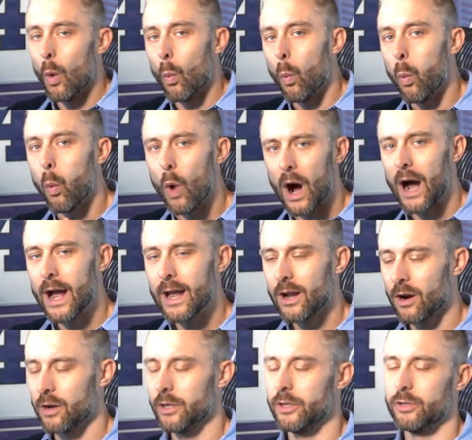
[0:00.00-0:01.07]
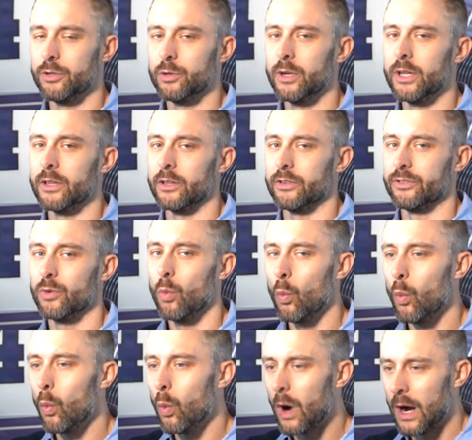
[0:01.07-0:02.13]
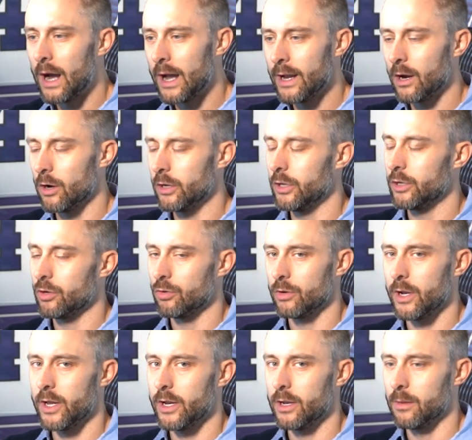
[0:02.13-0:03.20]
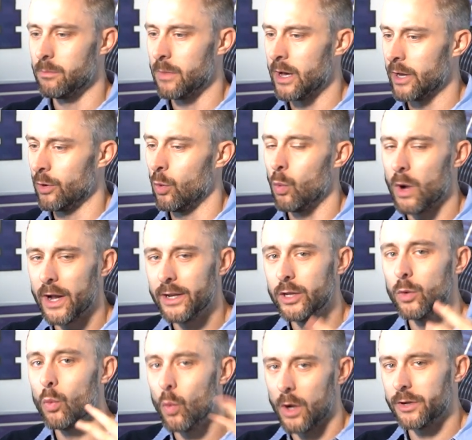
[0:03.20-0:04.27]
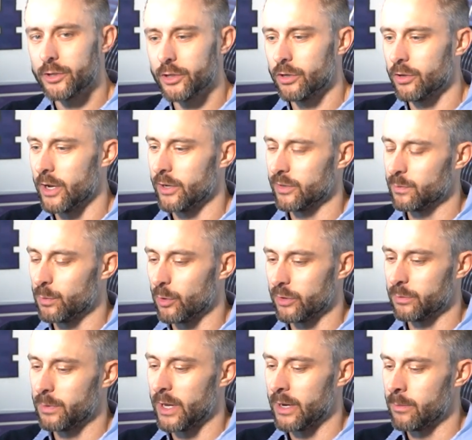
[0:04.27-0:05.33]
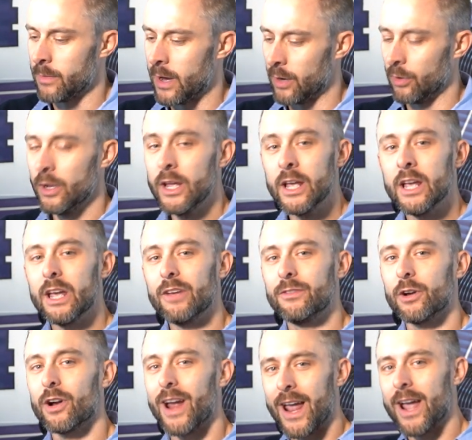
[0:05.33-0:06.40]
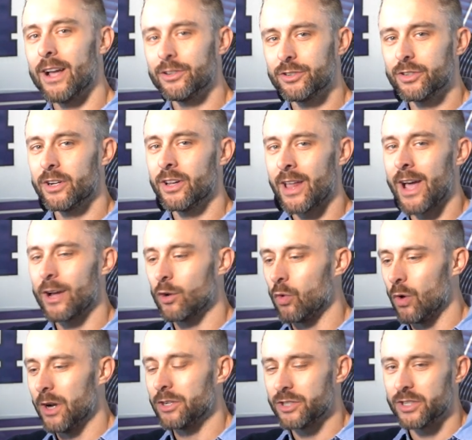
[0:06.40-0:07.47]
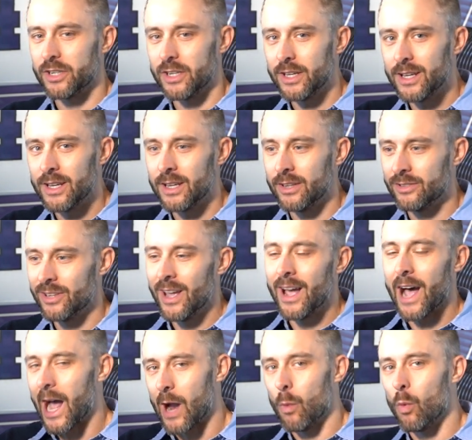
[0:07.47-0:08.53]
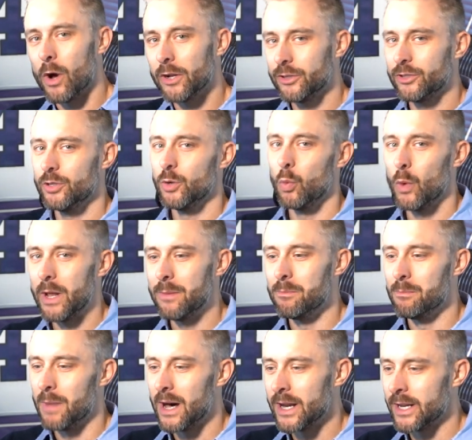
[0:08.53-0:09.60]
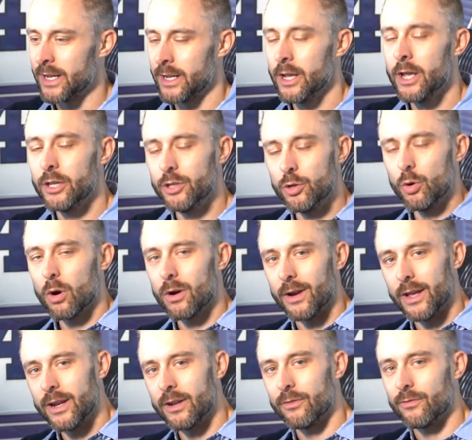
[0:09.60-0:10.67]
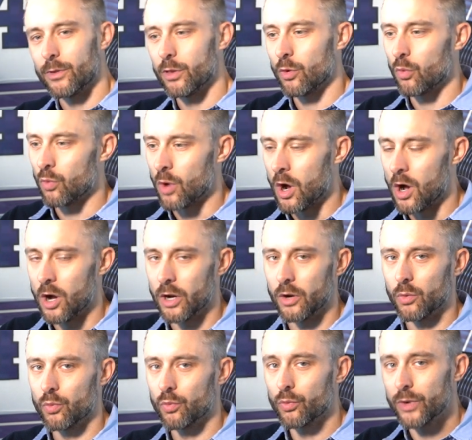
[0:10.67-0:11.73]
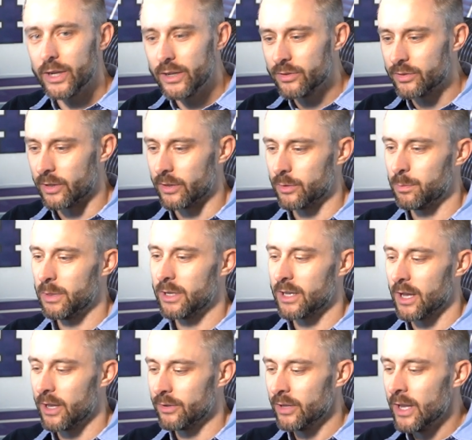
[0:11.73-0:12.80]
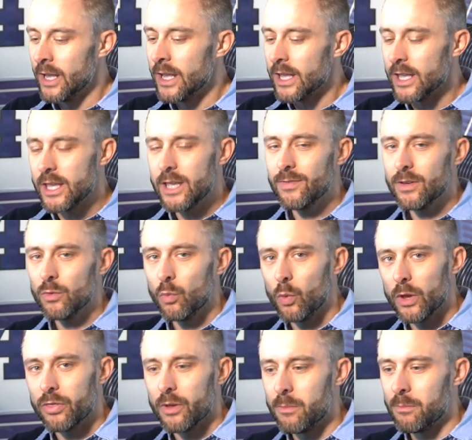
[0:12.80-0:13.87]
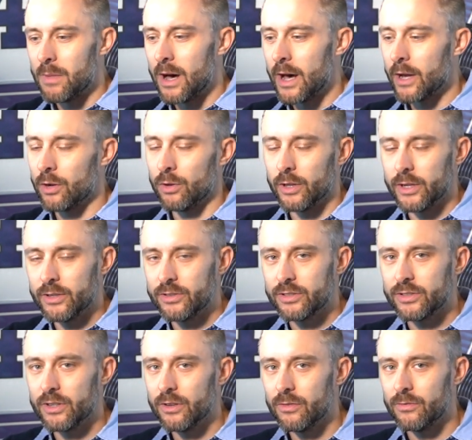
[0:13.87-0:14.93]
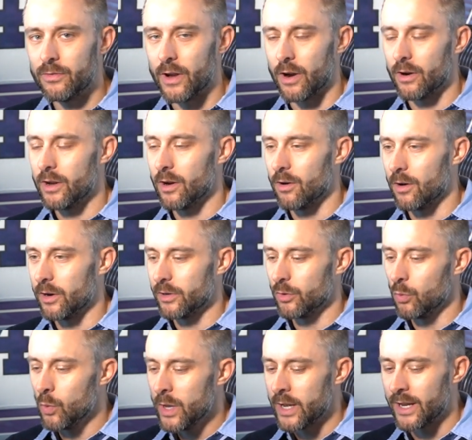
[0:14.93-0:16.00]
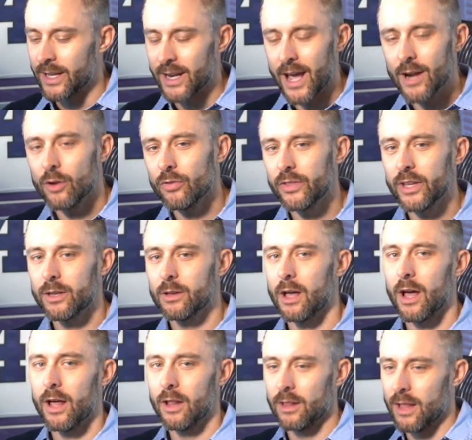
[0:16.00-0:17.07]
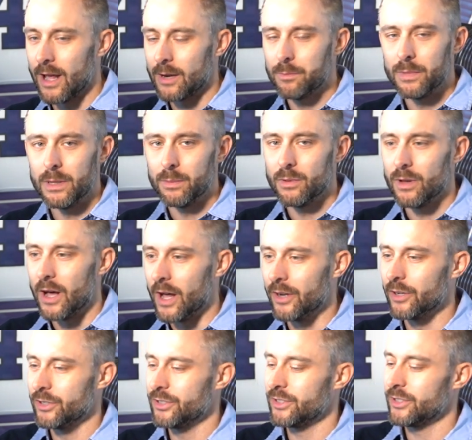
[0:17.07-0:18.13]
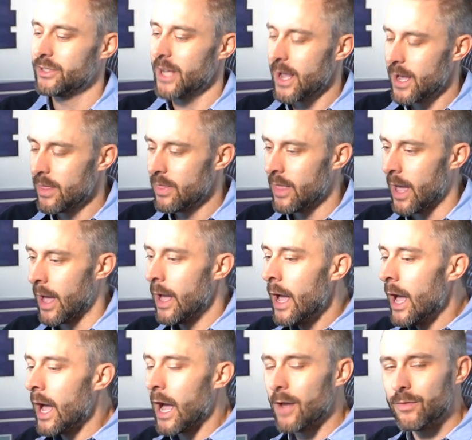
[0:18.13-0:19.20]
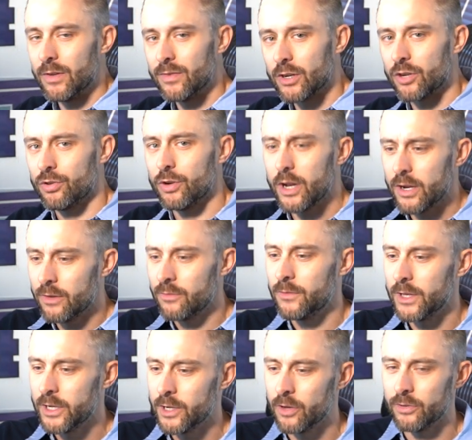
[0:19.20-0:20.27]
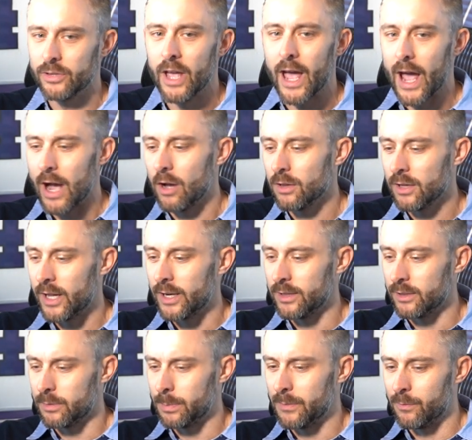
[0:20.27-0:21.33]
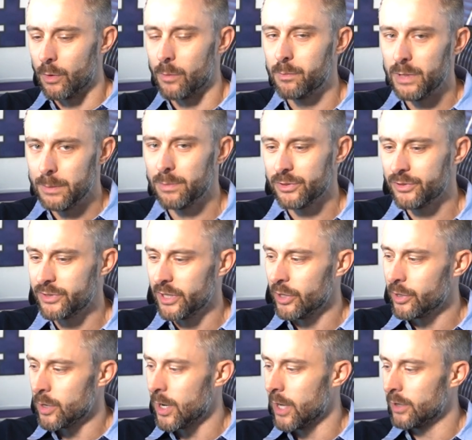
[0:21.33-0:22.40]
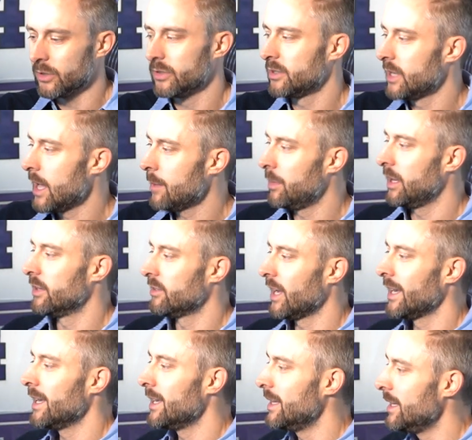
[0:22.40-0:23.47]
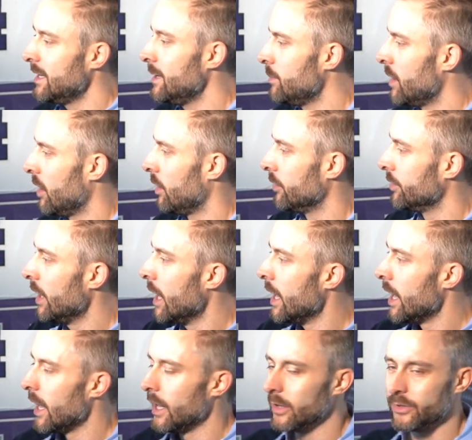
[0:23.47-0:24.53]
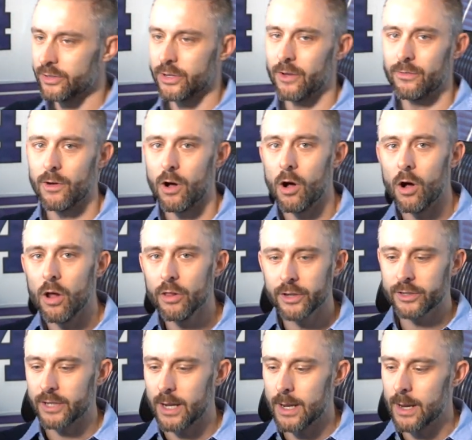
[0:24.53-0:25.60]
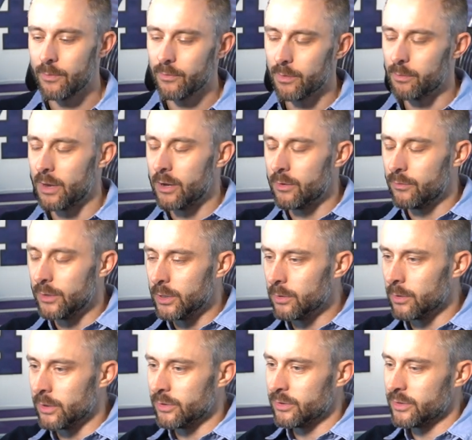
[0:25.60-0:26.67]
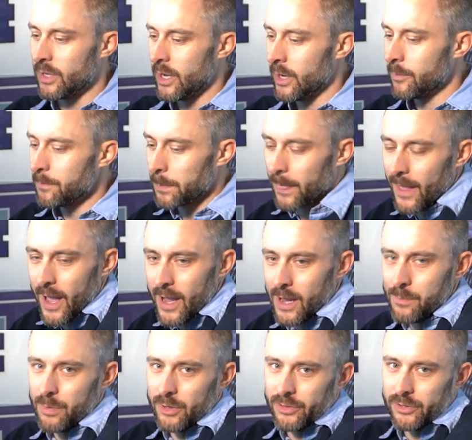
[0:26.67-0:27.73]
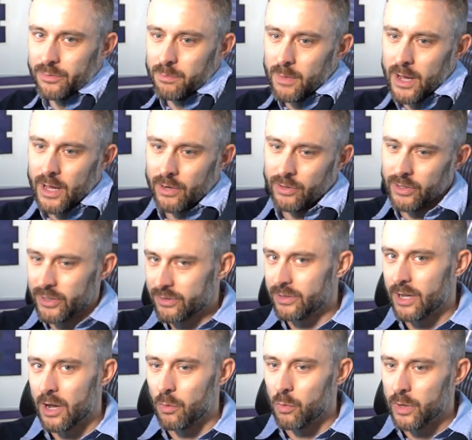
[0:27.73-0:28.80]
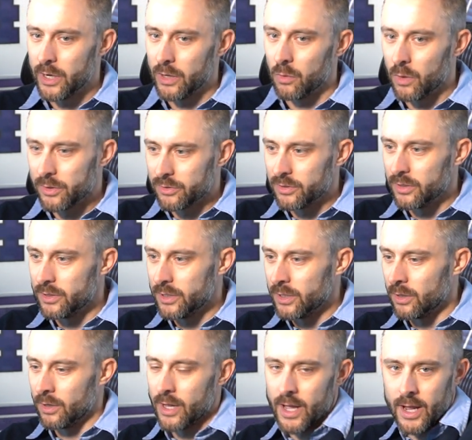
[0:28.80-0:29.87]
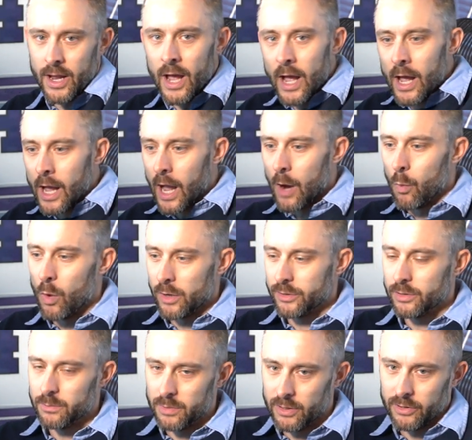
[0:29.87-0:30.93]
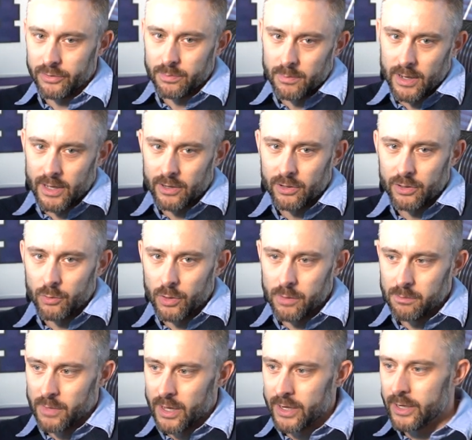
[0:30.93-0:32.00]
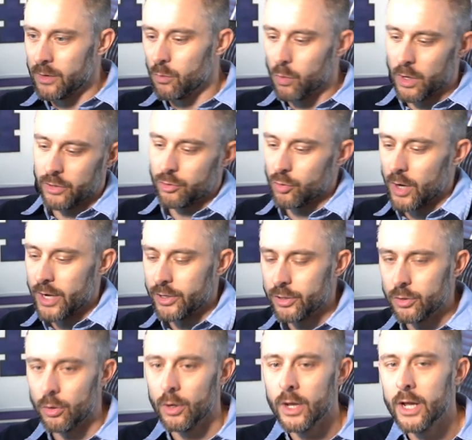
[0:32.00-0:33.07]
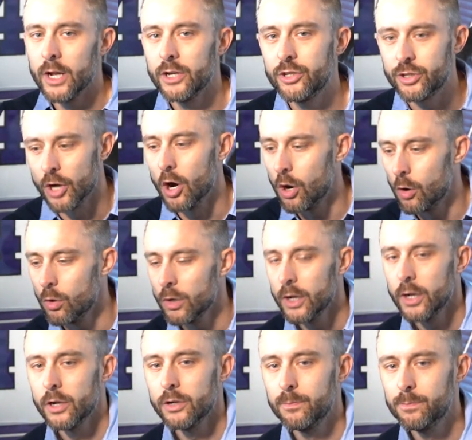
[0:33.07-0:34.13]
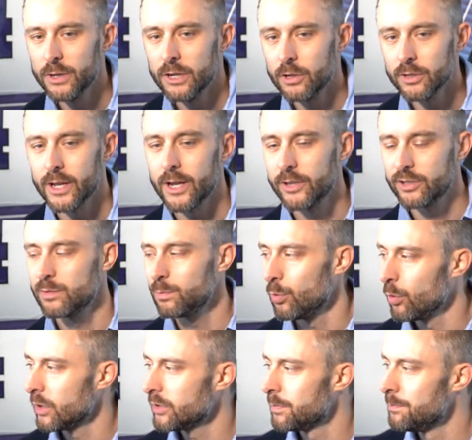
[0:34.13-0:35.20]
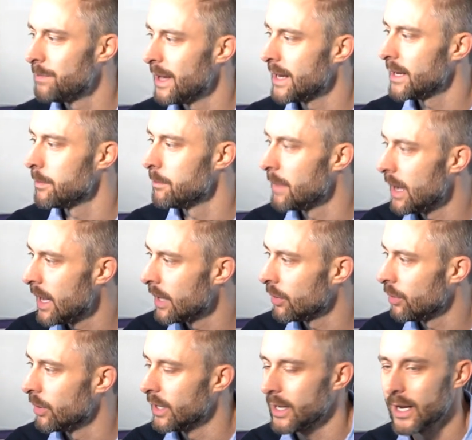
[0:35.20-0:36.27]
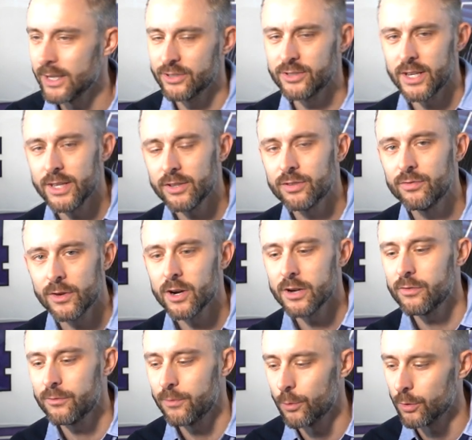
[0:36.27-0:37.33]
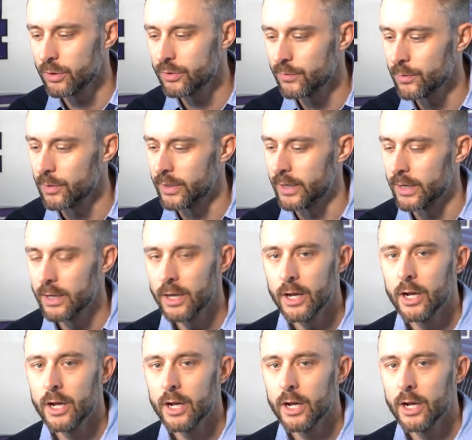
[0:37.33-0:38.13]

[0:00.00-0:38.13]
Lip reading: why are you doing this? Why are you creating a model? Why do you want to create a sports betting model? If your answer to that question is, I want to win money, you are in it for the wrong reasons, because even with a model, it is still very hard to win. And I don't think a lot of people understand that. I've even created videos outlining this before, and people still don't understand, because I get emails and stuff all the time from my viewers is saying, hey, I built this model and it's not winning. What's the deal? Hey, I want to build this model to win money. What do I do? Don't build a sports betting model. And I say this very forcefully.